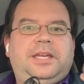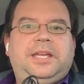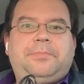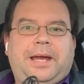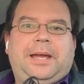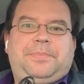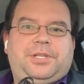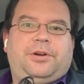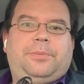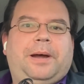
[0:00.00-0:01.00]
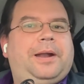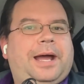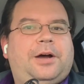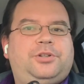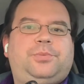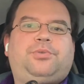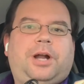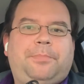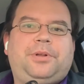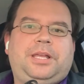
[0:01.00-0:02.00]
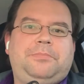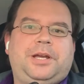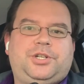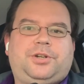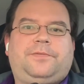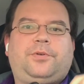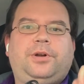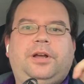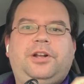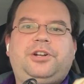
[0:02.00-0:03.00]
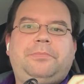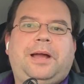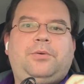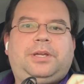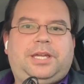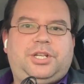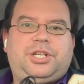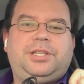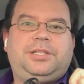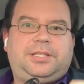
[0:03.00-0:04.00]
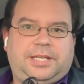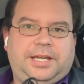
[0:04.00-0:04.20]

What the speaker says: my episode about how to properly measure for an undermount kitchen sink,